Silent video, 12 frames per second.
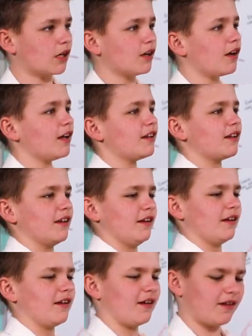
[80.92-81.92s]

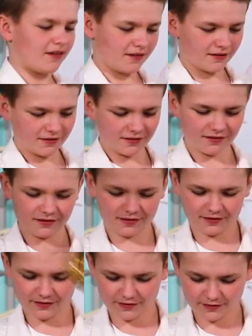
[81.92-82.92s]

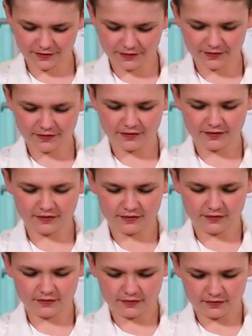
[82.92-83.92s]

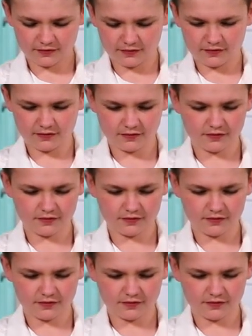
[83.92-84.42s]
(not speaking)